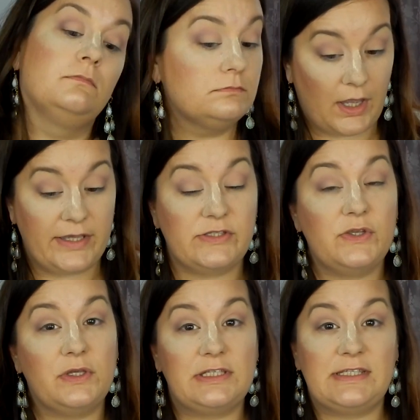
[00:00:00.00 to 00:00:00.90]
Okay,
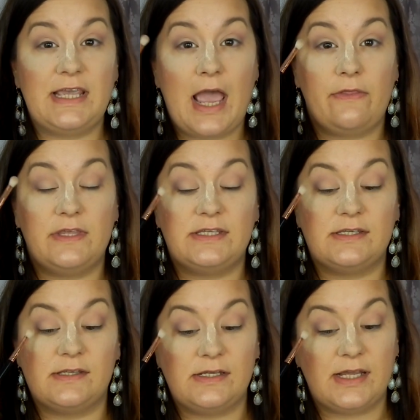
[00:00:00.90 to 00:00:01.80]
so you can see how this
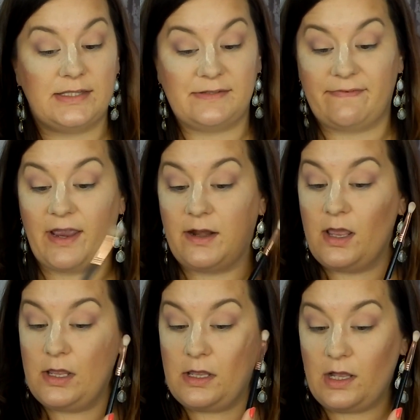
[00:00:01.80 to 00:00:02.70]
is intensified
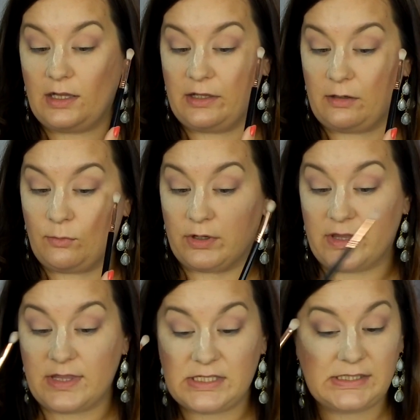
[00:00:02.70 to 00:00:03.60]
a little more
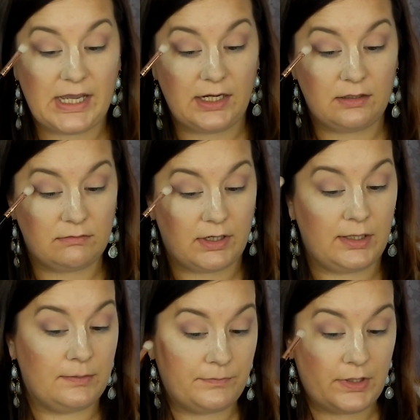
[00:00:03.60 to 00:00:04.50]
than this side, right?